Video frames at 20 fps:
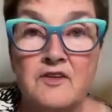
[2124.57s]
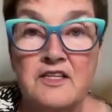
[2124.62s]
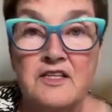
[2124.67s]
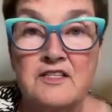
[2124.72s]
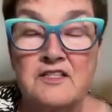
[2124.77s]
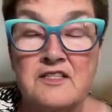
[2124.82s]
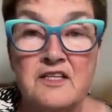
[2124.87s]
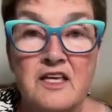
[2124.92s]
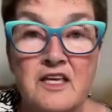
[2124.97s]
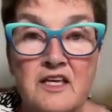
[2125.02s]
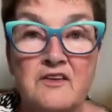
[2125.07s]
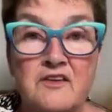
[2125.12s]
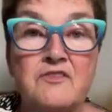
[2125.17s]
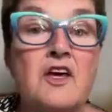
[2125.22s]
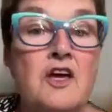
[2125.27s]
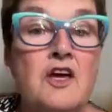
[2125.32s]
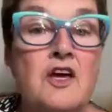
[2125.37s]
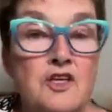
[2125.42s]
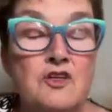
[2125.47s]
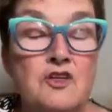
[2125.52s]
as a gift
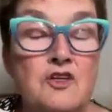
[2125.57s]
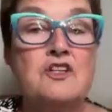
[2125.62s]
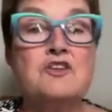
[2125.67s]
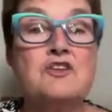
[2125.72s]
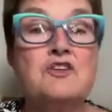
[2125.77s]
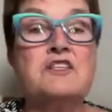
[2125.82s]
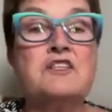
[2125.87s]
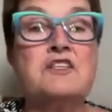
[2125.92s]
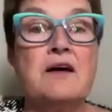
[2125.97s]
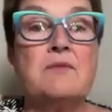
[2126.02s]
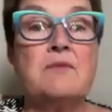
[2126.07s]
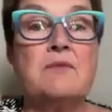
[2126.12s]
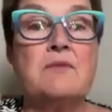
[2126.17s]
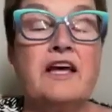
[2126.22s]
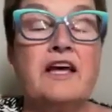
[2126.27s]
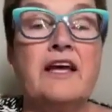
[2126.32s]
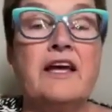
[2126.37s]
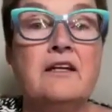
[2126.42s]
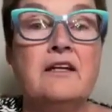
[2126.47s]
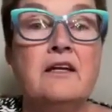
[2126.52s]
you can use that
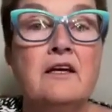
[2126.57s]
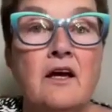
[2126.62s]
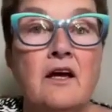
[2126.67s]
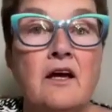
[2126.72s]
plate